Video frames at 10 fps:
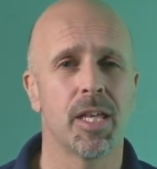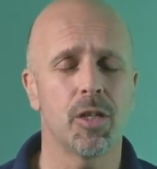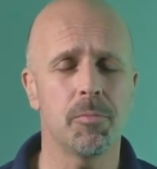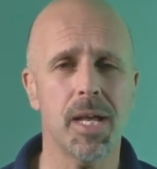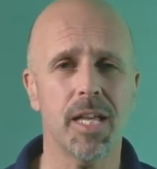
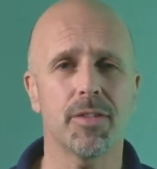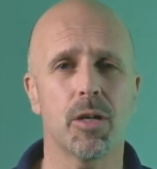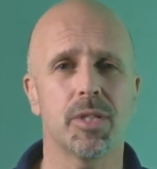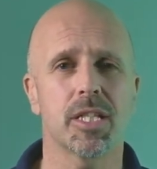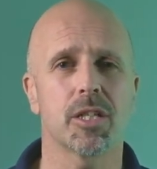You may have
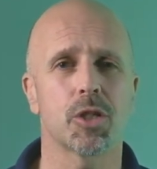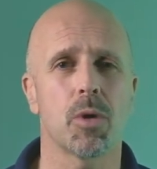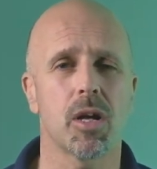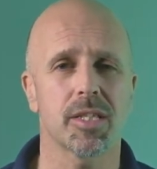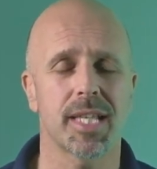noticed the
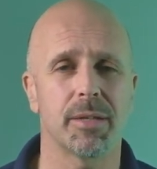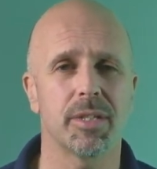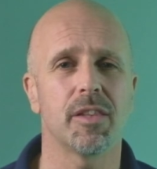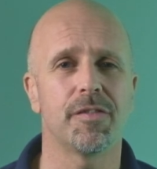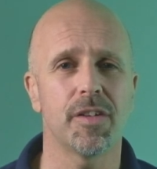schwa sound
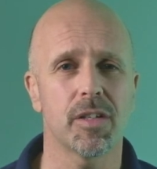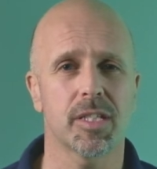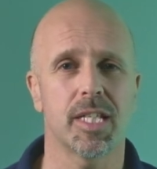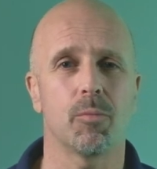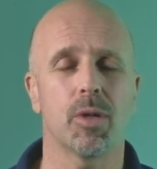in the first
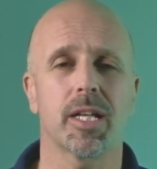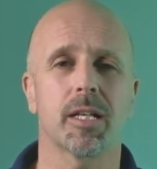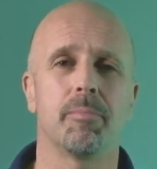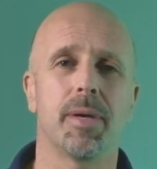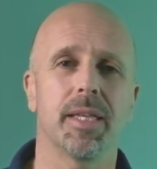tip when I
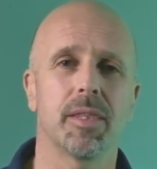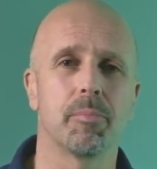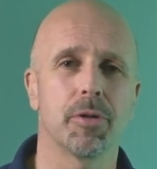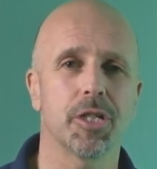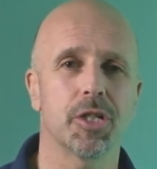compared the
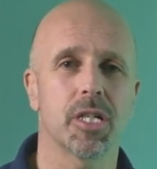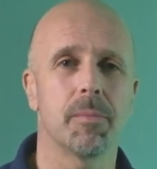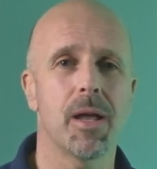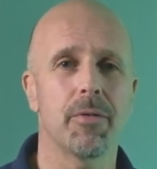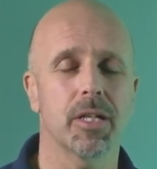British and
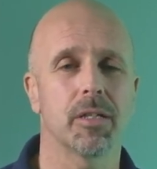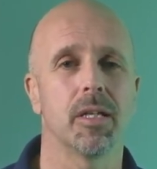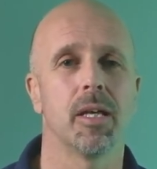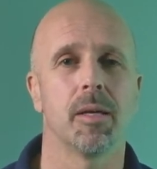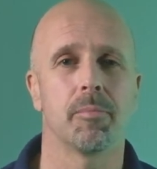American
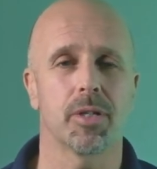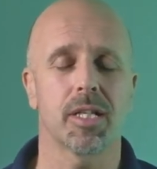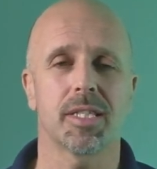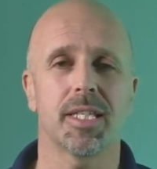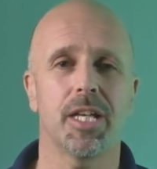
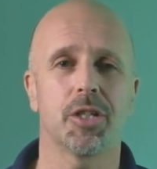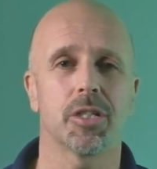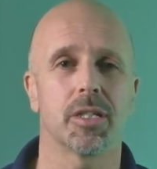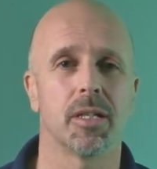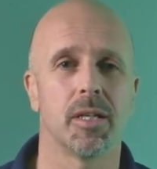pronunciation.
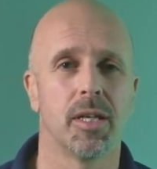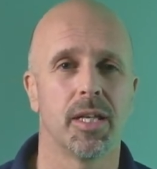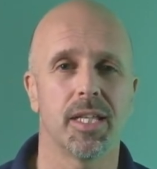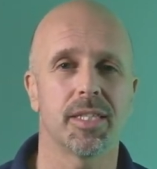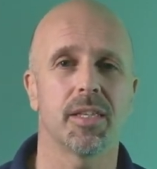
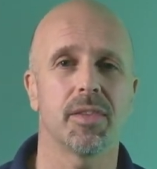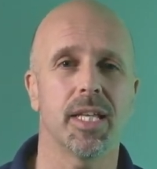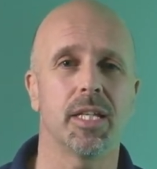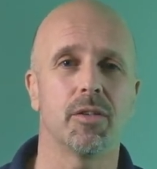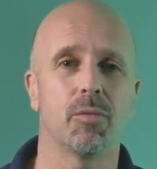It's at the
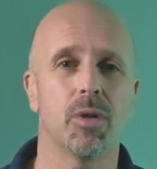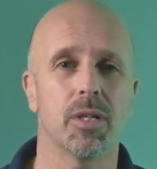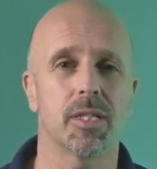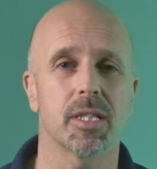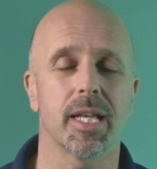end of
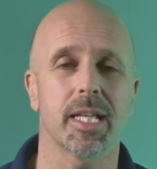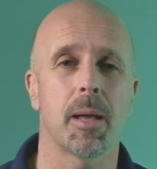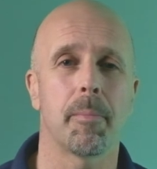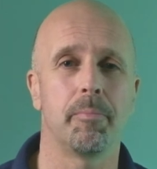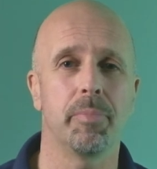words like
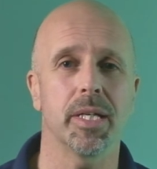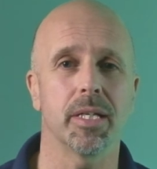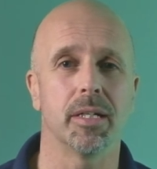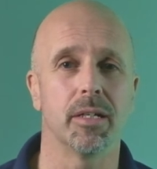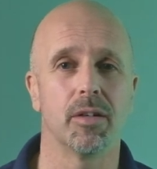
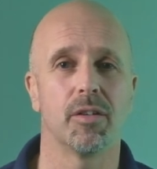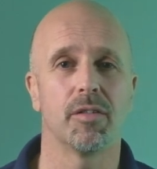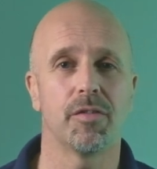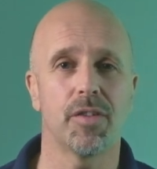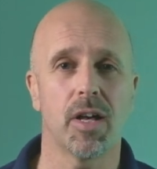bigger,
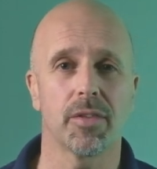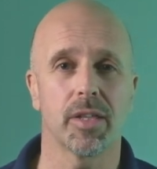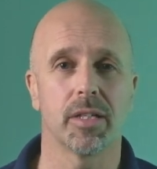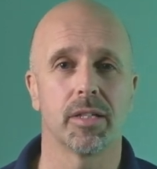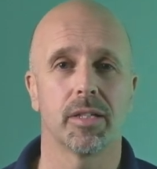farther,
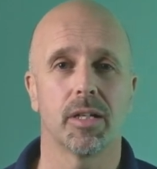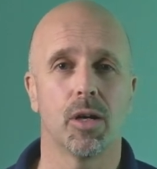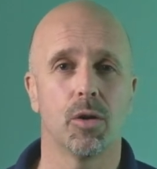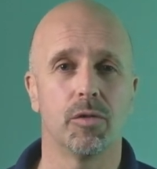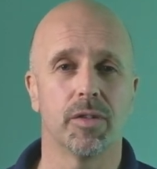
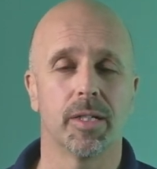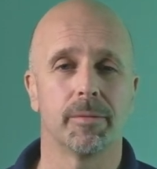over.